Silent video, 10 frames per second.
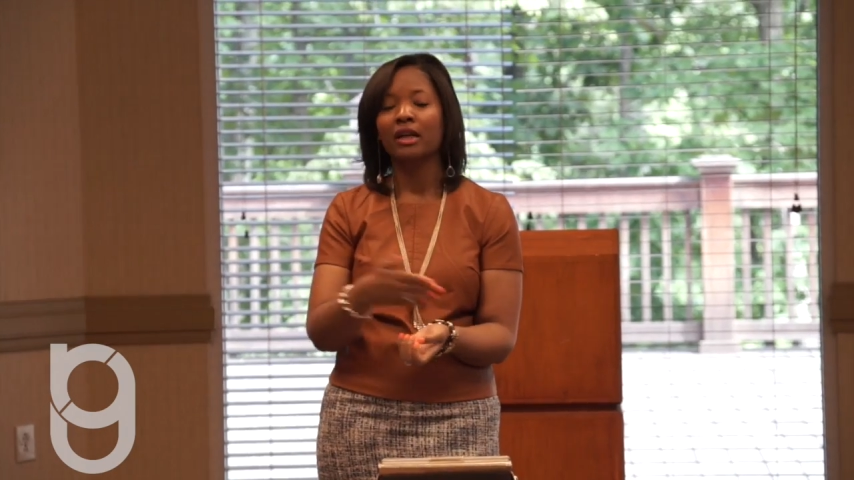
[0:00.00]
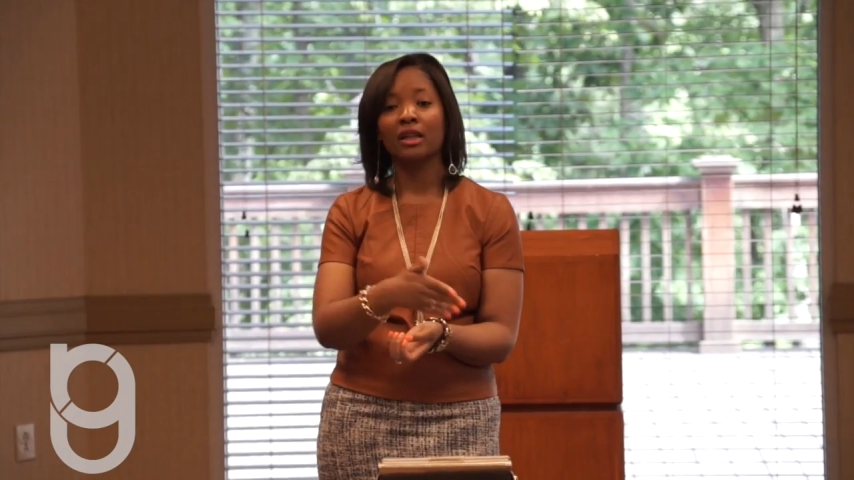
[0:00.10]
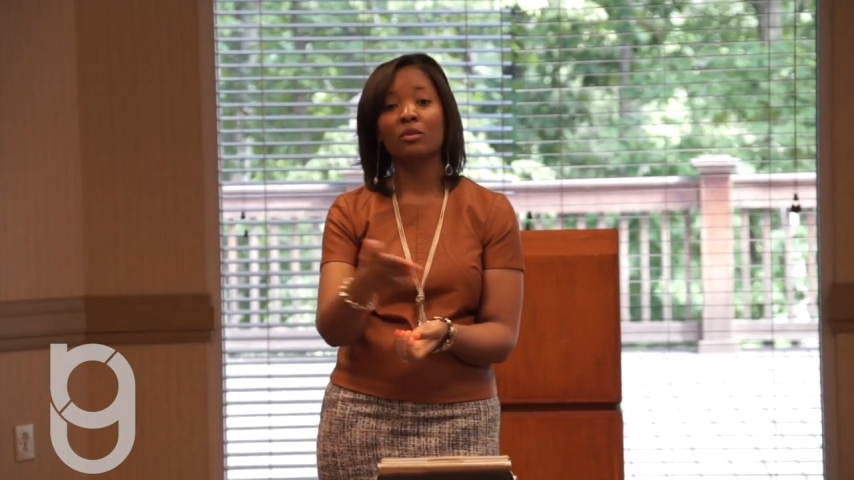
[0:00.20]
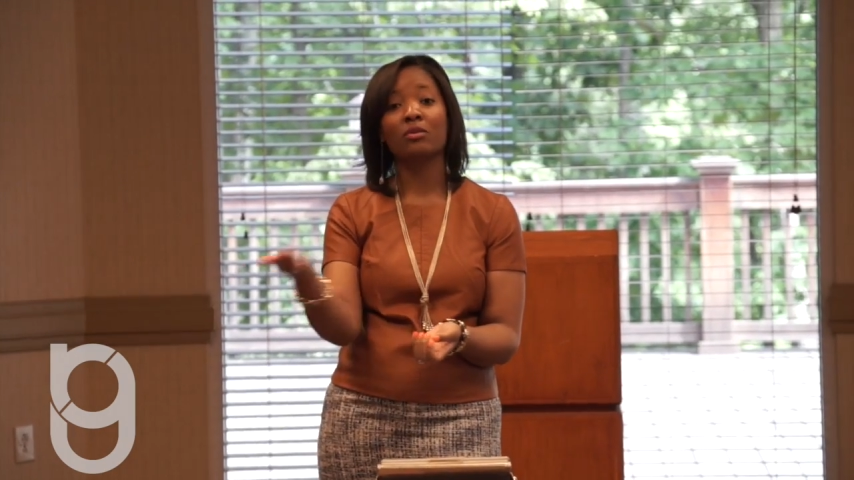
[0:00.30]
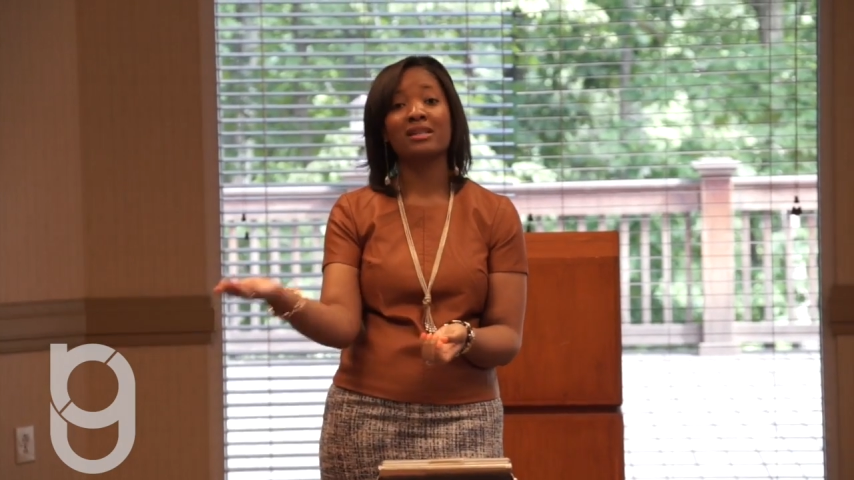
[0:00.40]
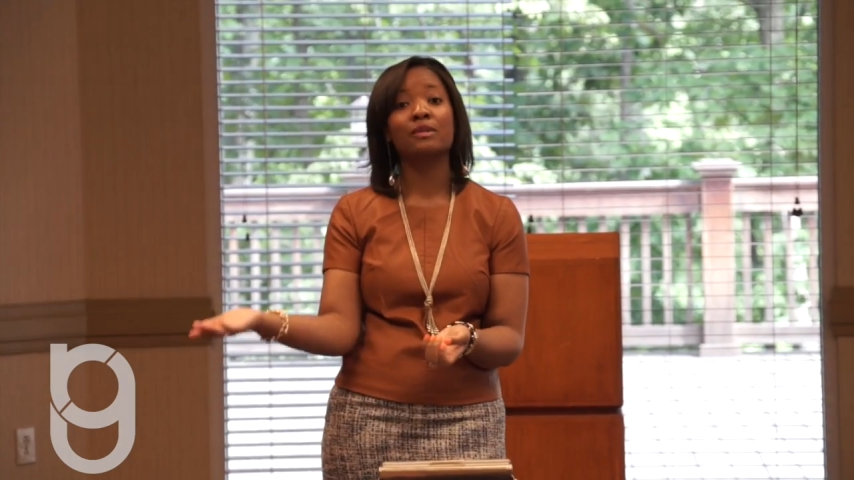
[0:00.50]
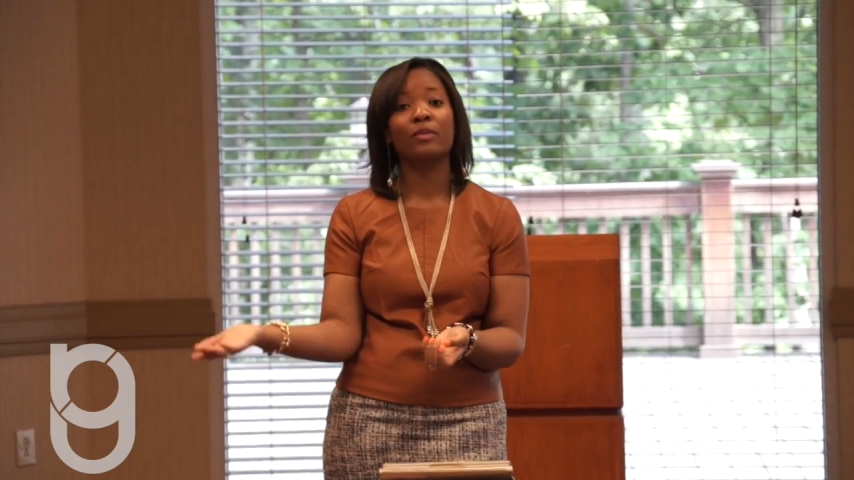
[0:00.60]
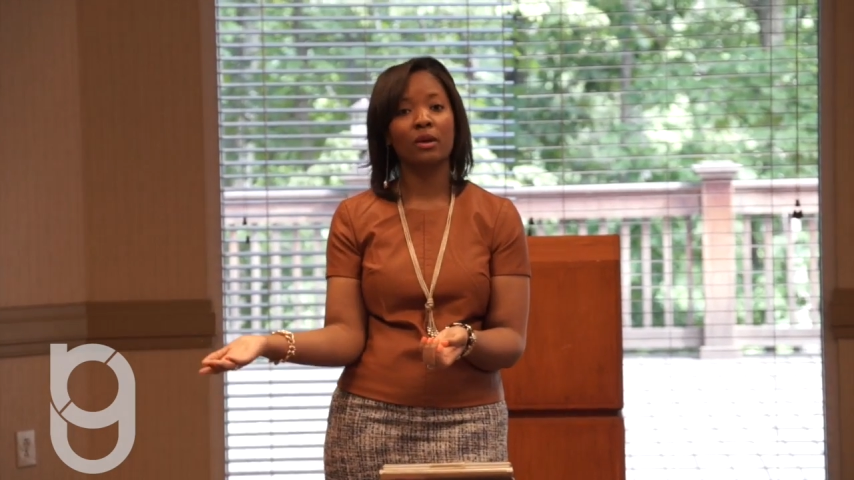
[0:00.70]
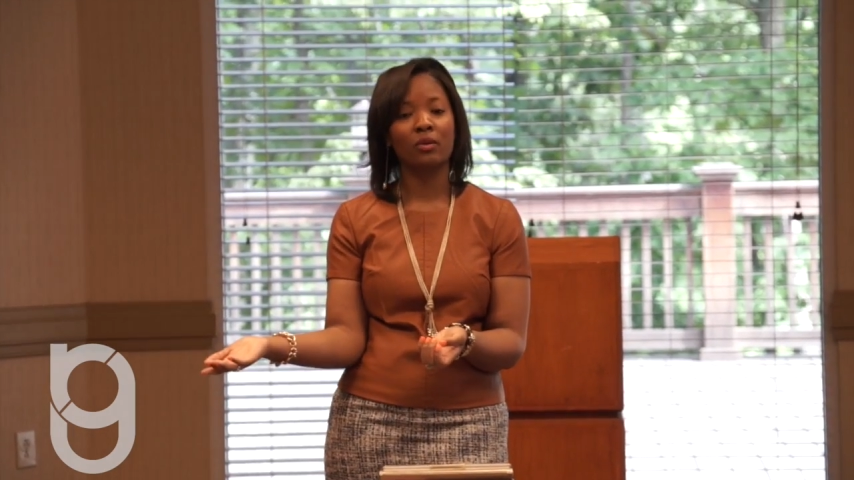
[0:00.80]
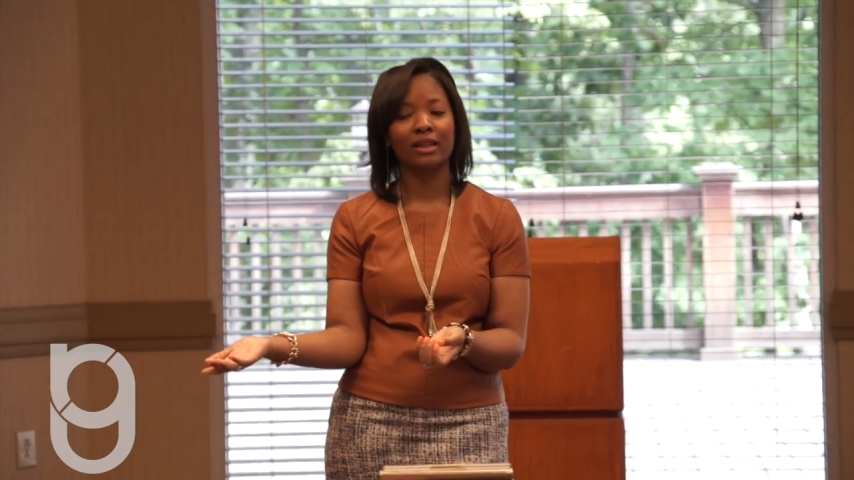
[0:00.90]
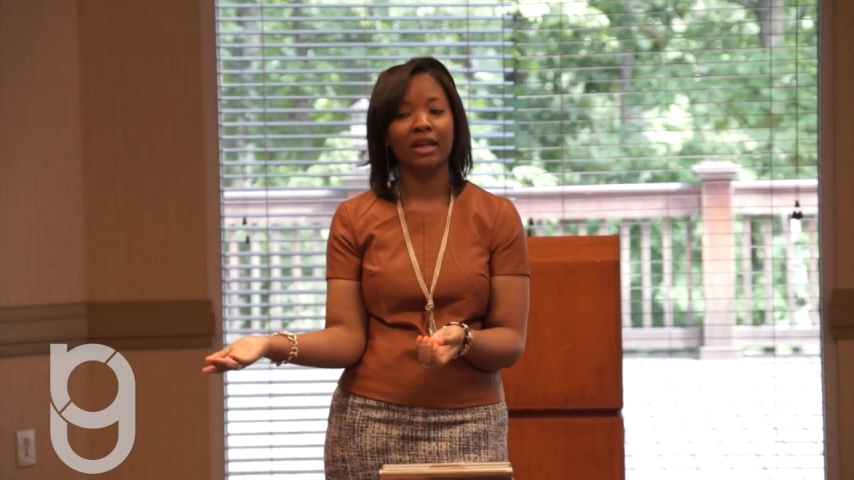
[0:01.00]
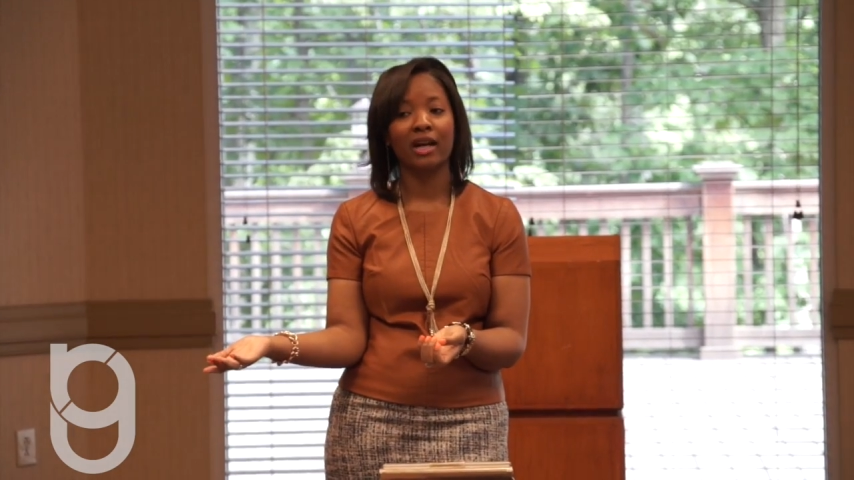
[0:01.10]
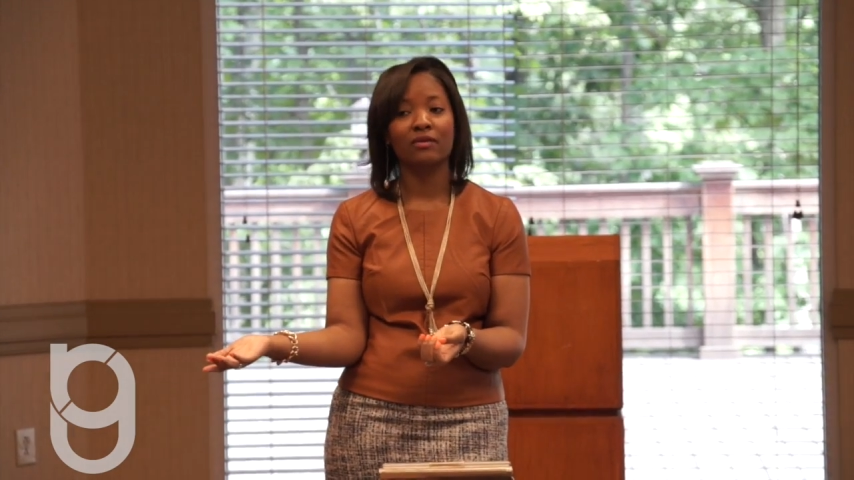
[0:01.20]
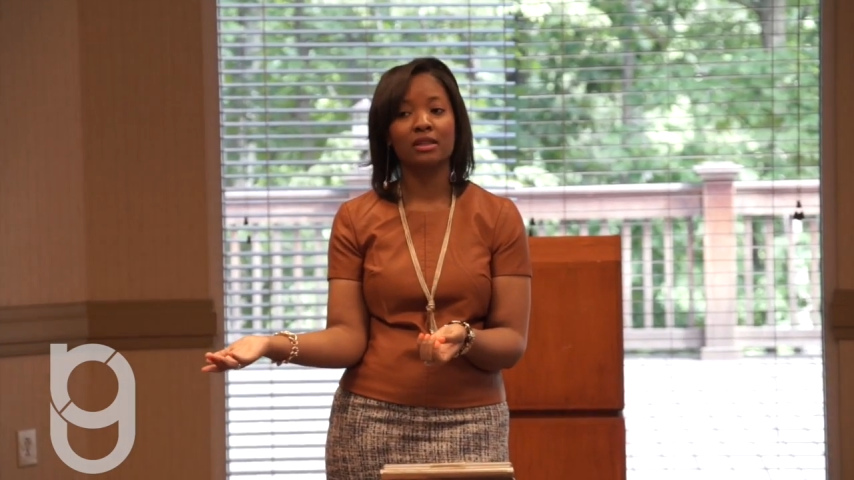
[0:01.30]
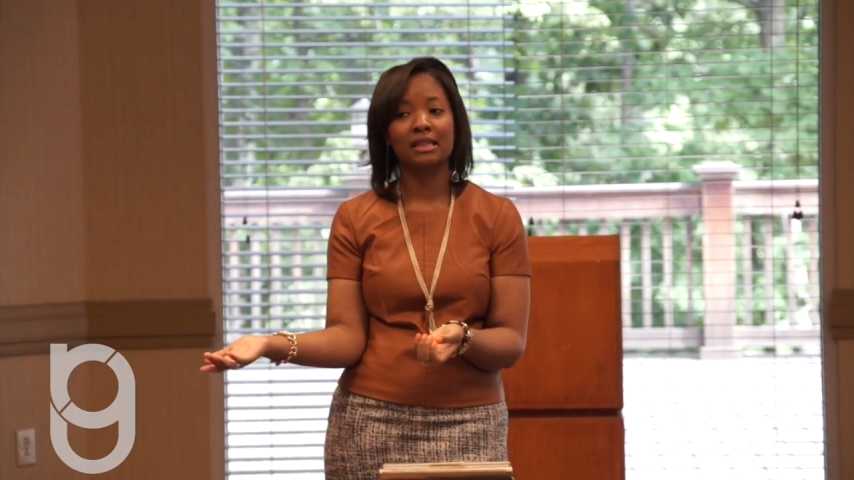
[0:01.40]
that we respect what they
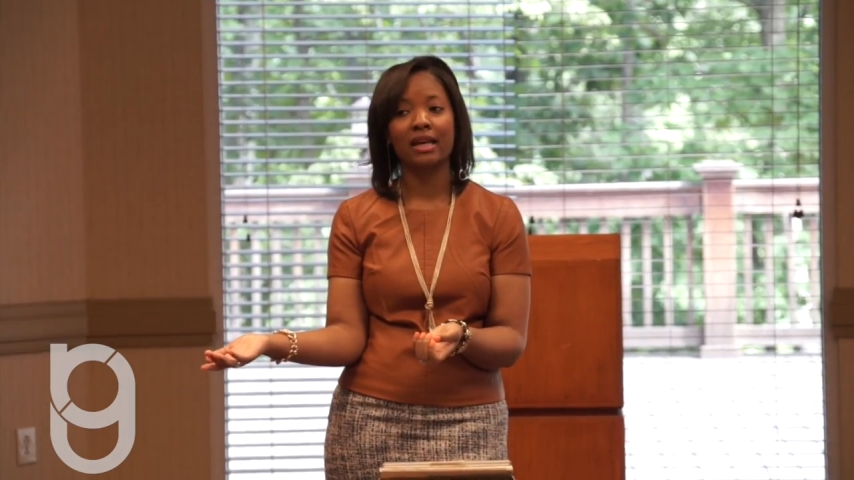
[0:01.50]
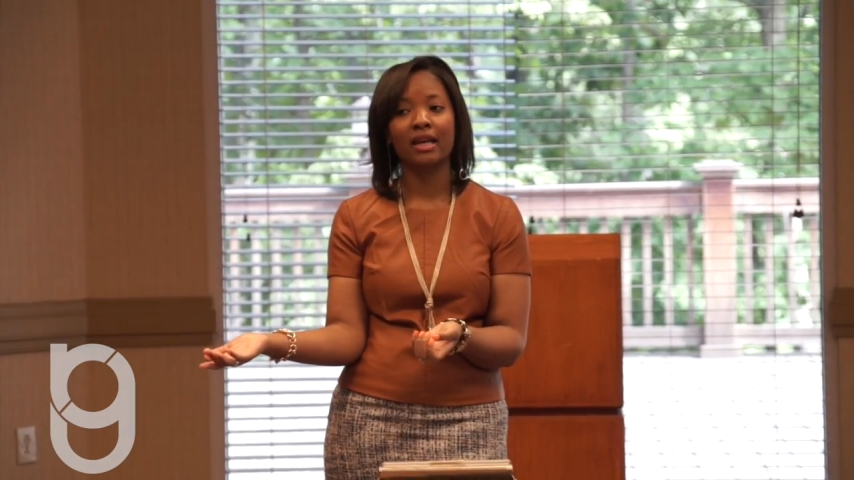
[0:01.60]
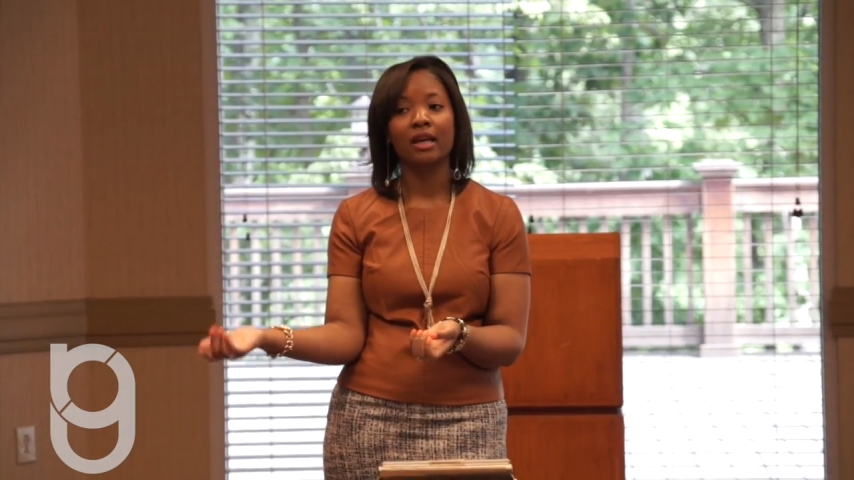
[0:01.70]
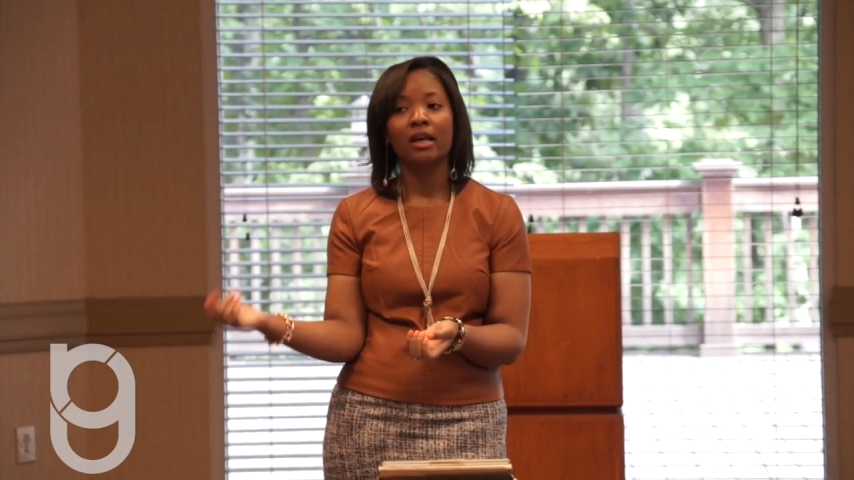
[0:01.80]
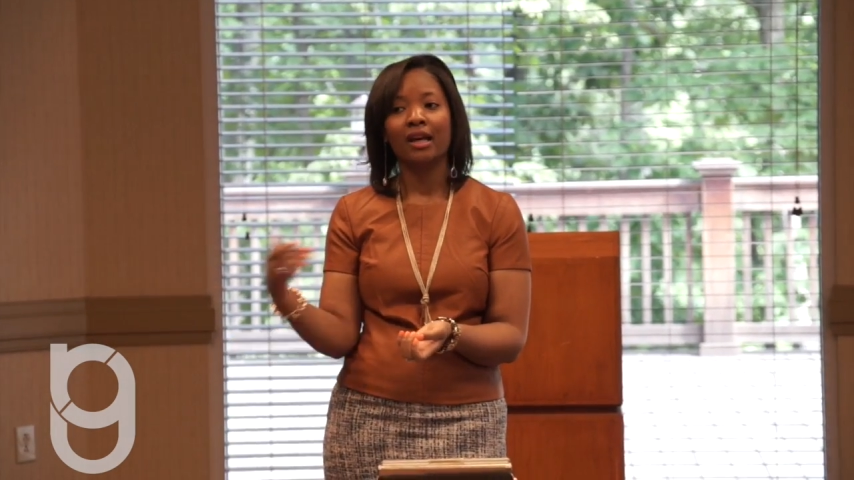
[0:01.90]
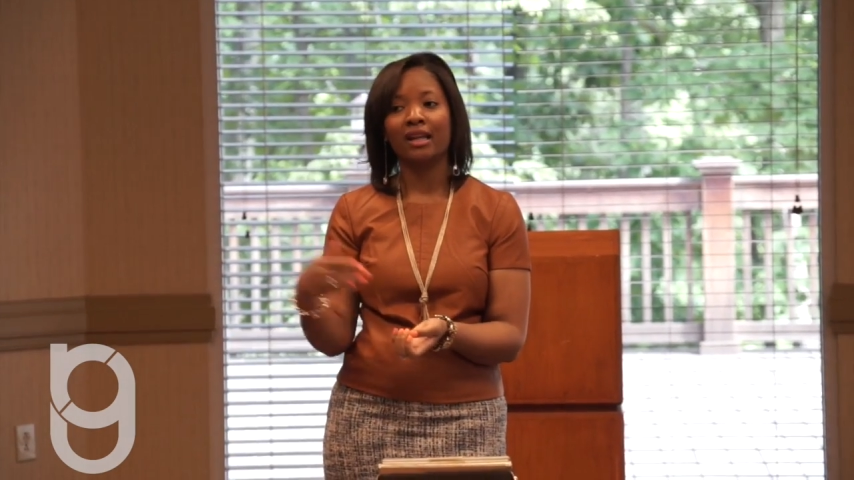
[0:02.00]
have to say